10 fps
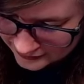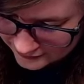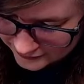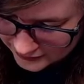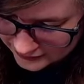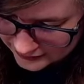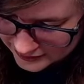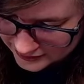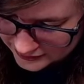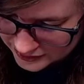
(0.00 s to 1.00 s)
Frog Dog's
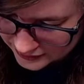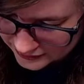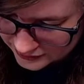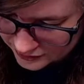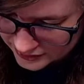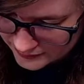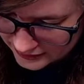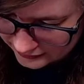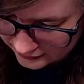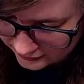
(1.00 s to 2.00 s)
such a creepy
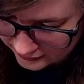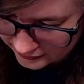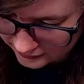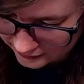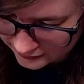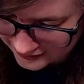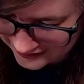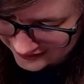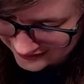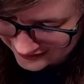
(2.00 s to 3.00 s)
little thing.
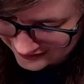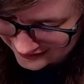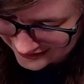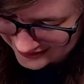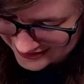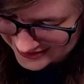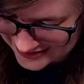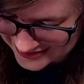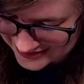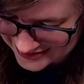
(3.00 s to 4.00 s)

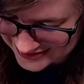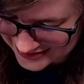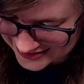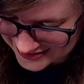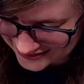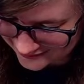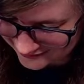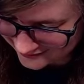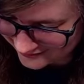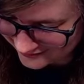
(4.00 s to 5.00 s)
It's just
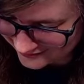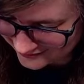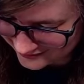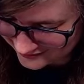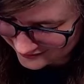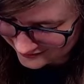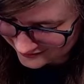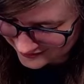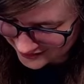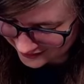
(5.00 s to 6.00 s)
so
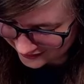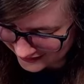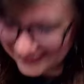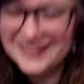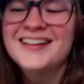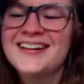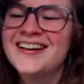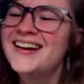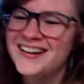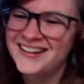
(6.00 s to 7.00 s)
ugly.
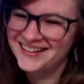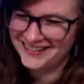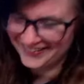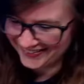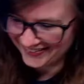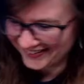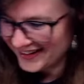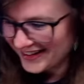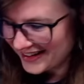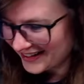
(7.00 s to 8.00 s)

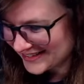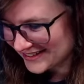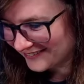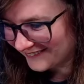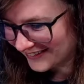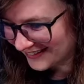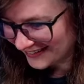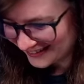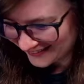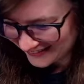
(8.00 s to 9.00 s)
I'll still work
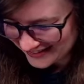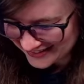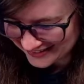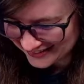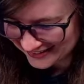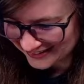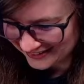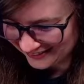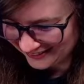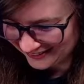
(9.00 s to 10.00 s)
on it, but he's an
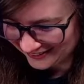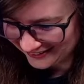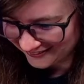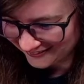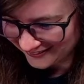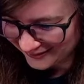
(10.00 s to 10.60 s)
ugly little dude.